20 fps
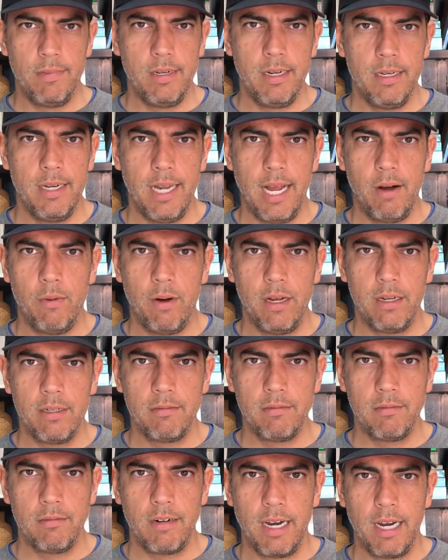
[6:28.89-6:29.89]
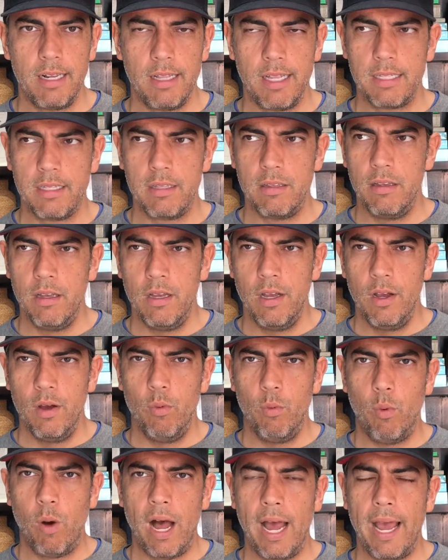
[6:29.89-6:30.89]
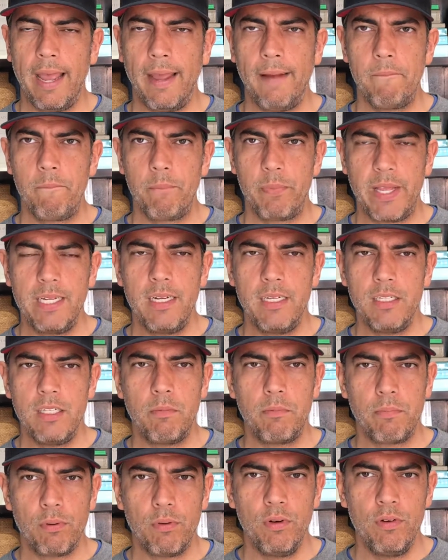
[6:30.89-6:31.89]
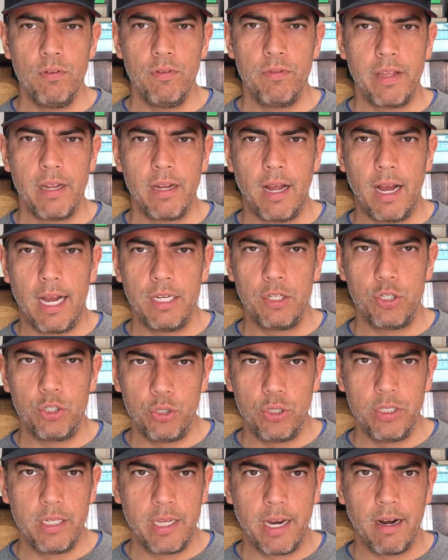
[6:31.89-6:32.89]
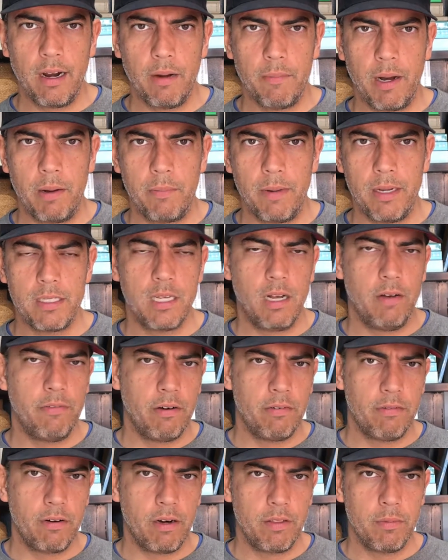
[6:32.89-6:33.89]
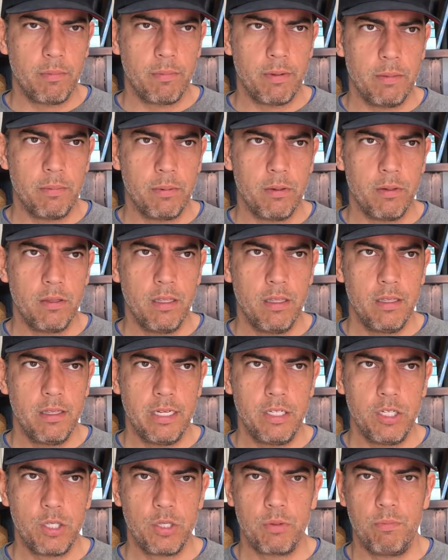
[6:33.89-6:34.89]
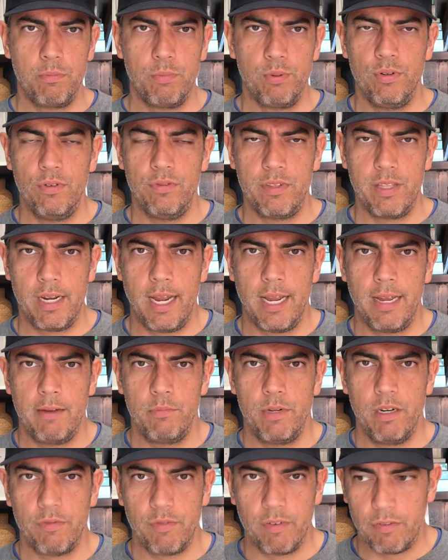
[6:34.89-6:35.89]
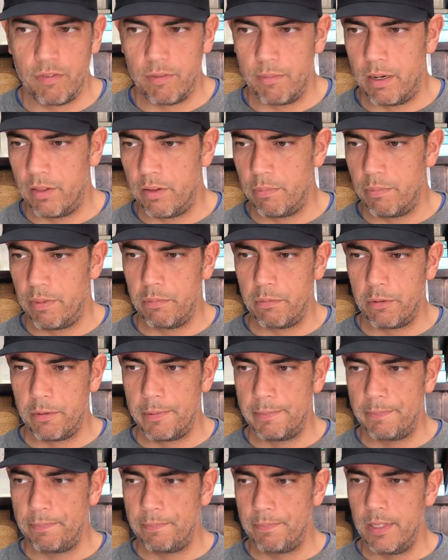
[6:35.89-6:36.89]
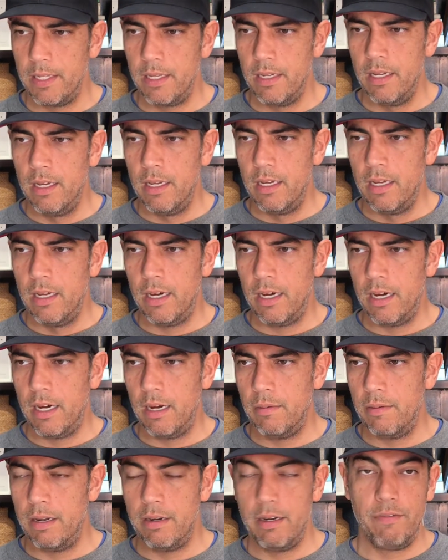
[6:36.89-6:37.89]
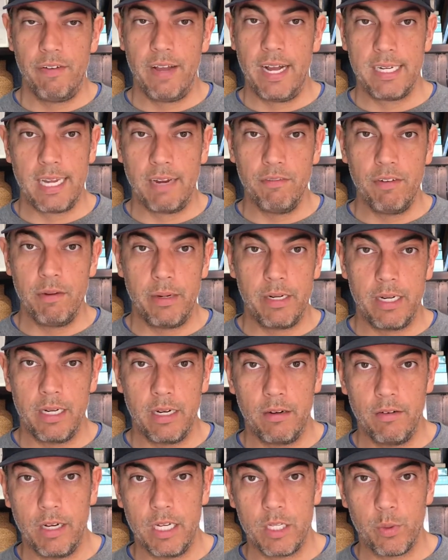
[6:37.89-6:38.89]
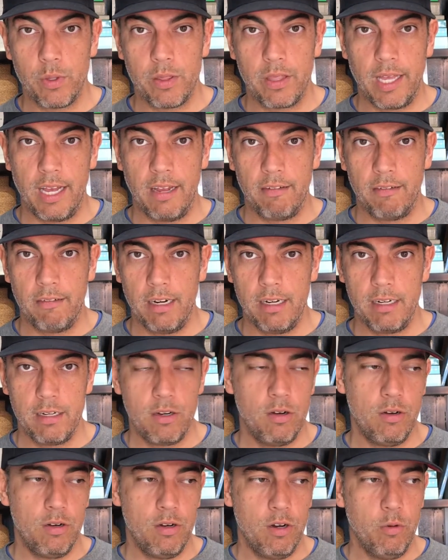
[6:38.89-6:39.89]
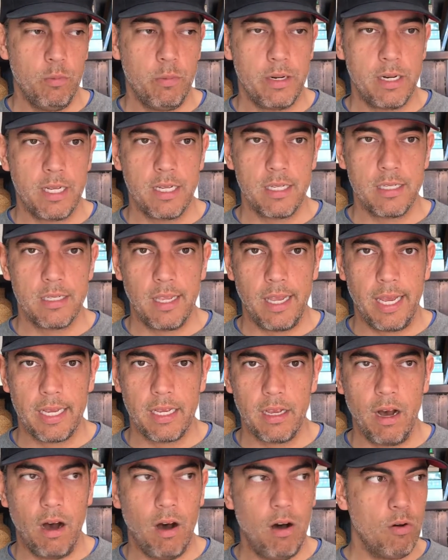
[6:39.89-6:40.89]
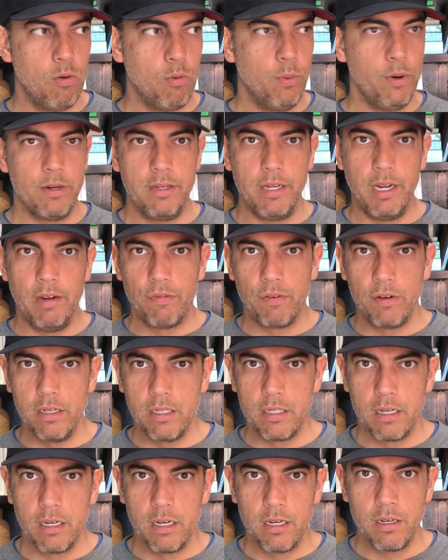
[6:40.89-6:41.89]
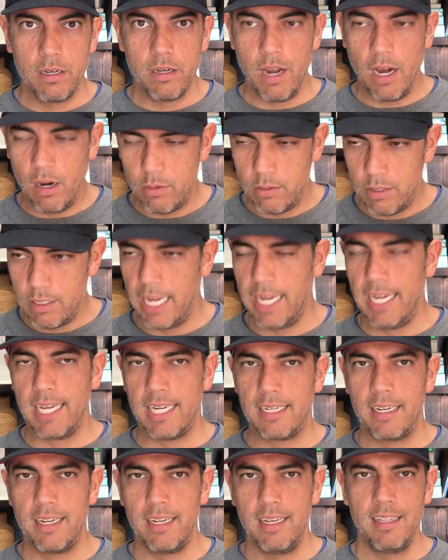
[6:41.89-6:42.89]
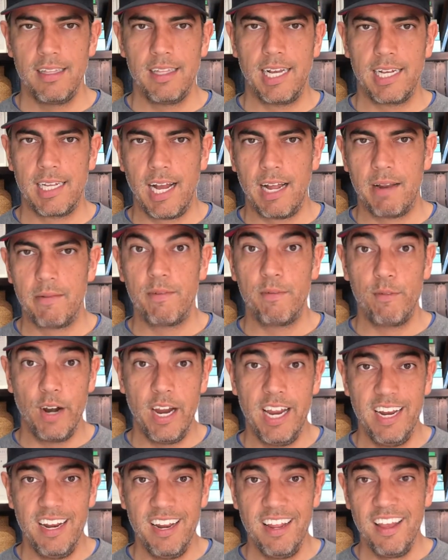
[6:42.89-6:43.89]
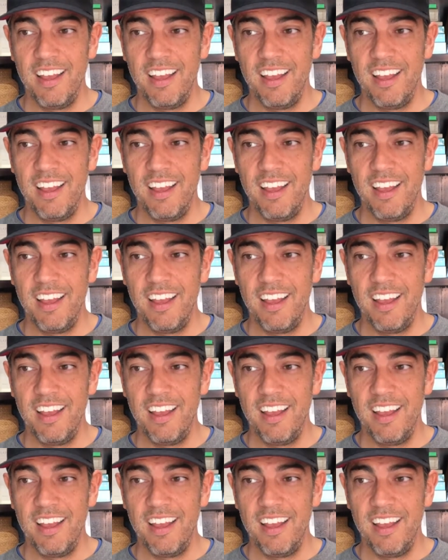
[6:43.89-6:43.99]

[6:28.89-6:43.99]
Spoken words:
Now what, right? Like, why? That doesn't prove that I should care about myself over other people. That just proves that I am different from other people. And in fact, everybody agrees with that, right? Nobody is like, oh, we're different? No, dang it. That got, right?